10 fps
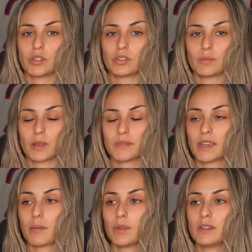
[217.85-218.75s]
which sometimes
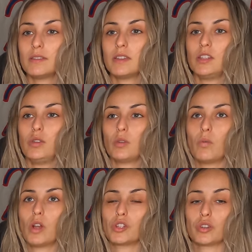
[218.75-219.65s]
happens, and you
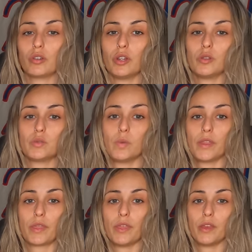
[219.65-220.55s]
can wash your clothes
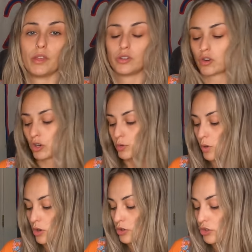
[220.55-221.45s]
with the Dr.
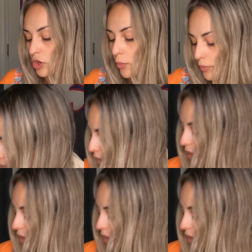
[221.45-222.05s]
Bronner's soap.